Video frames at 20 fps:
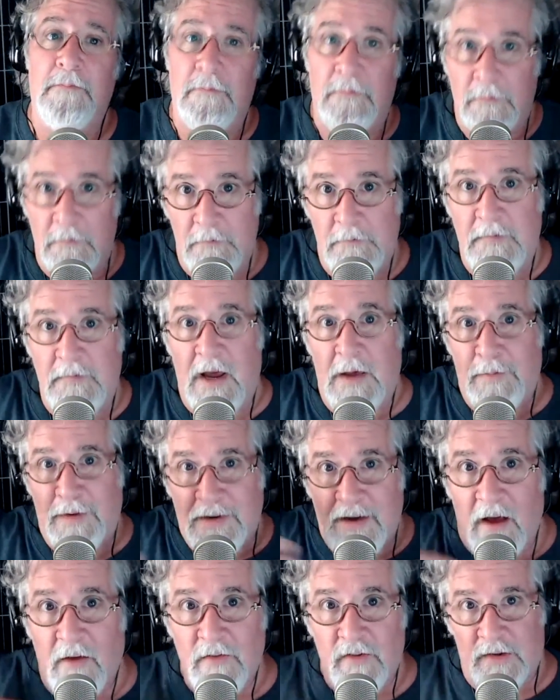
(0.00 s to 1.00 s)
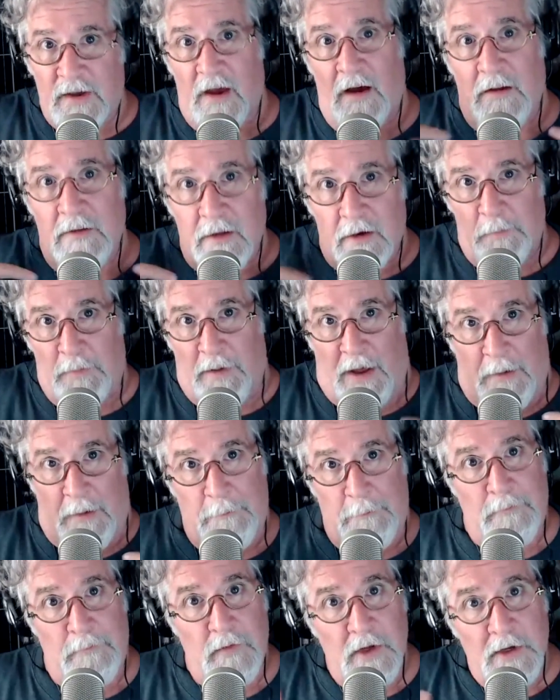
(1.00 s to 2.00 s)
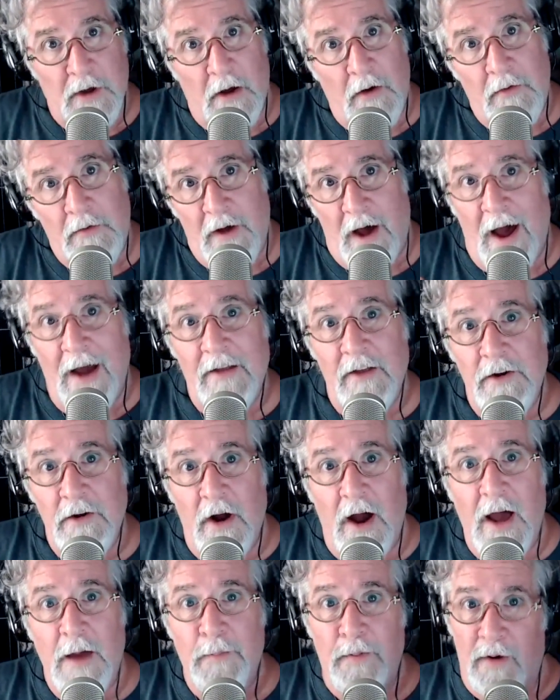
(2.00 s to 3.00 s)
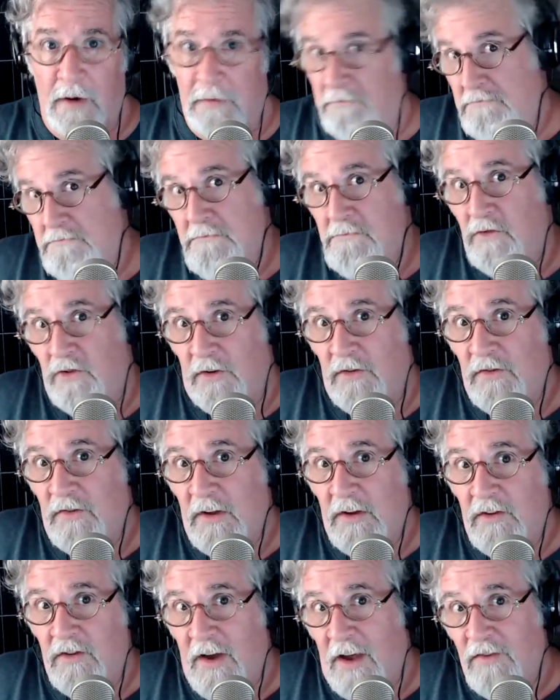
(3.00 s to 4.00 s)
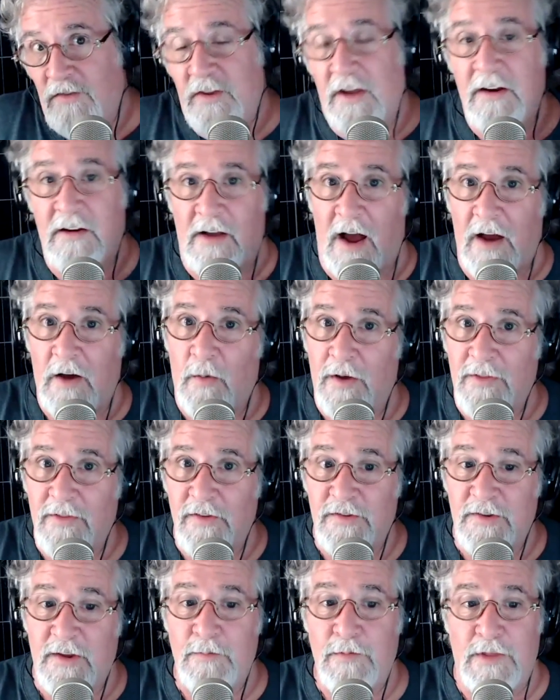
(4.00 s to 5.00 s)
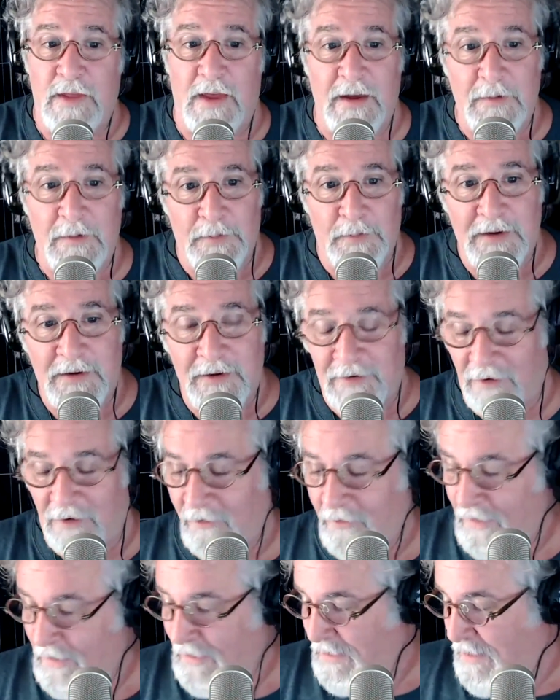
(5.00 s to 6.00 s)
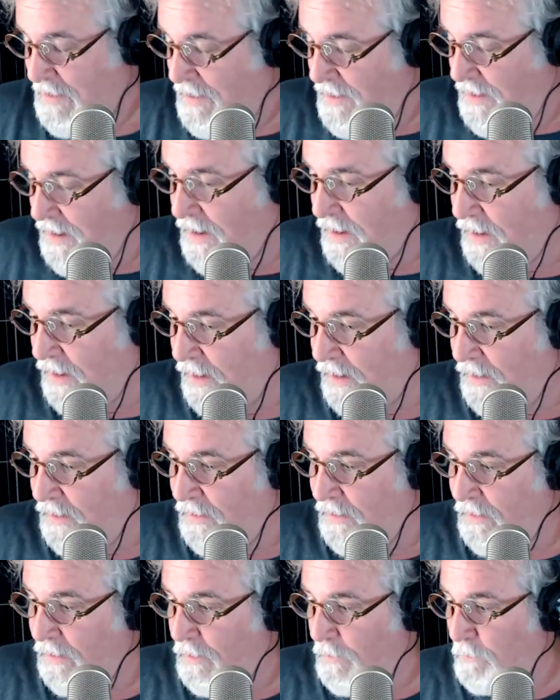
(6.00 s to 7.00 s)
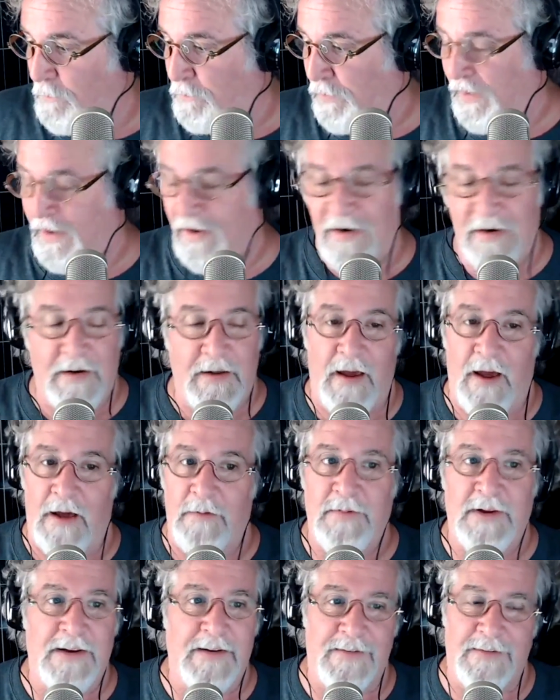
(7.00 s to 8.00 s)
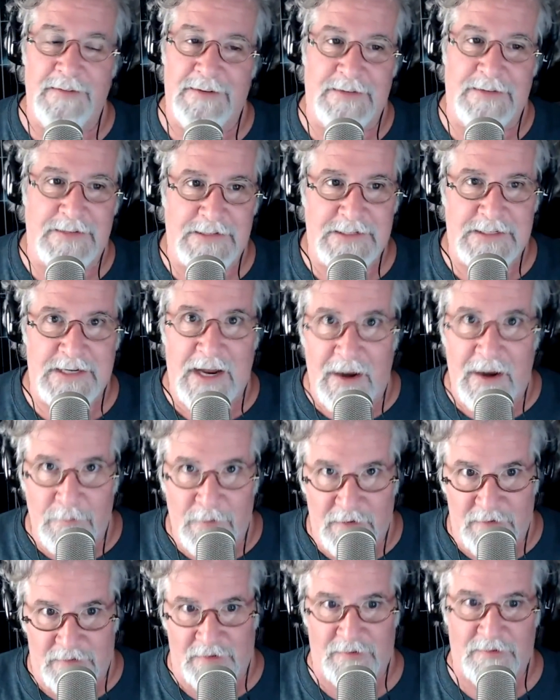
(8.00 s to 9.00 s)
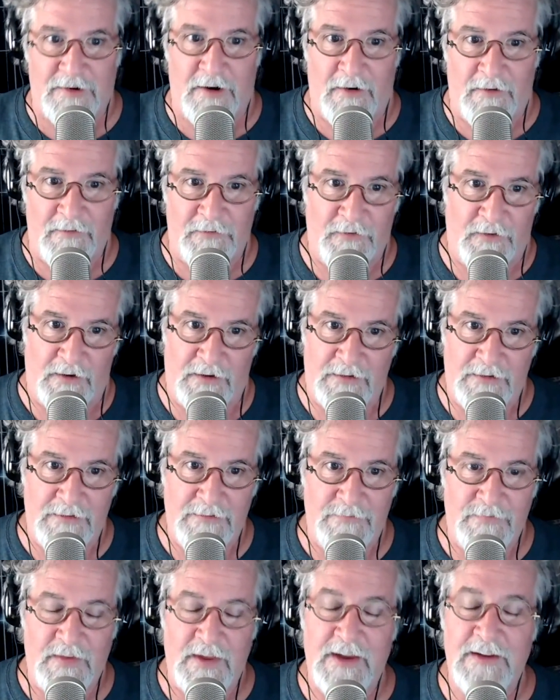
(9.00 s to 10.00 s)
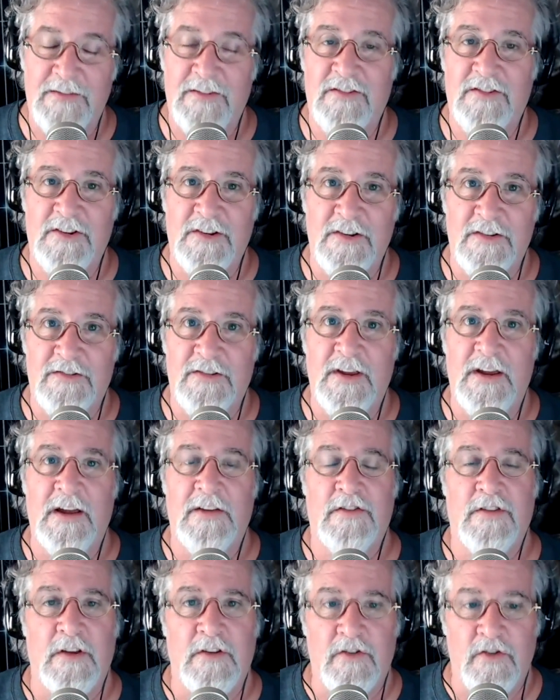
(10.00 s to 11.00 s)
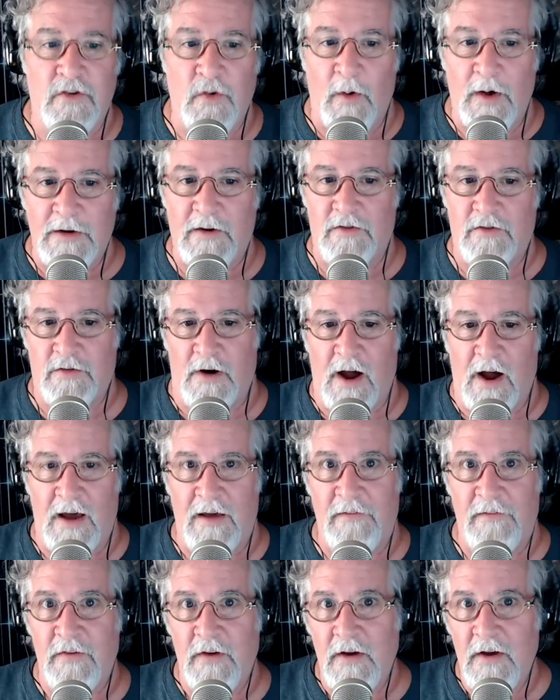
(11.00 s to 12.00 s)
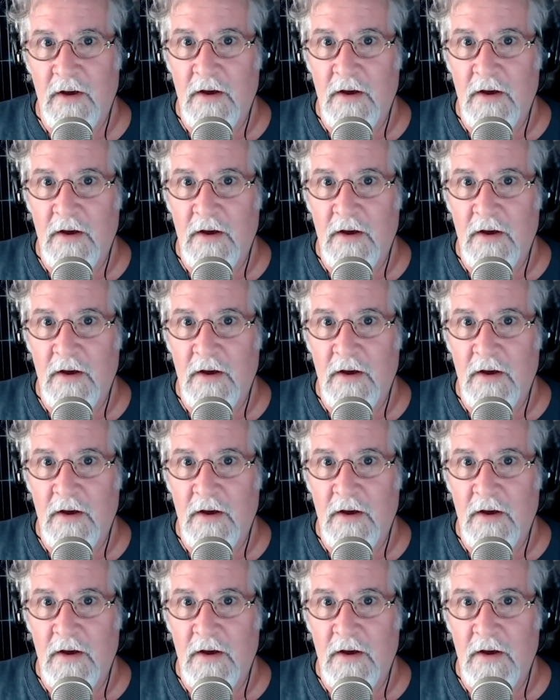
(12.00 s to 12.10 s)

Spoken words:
maybe downscale a little bit, Highlander hybrid, just suggesting, not quite the same thing, but but I mean, damn, is this car fun? It's a joy to drive.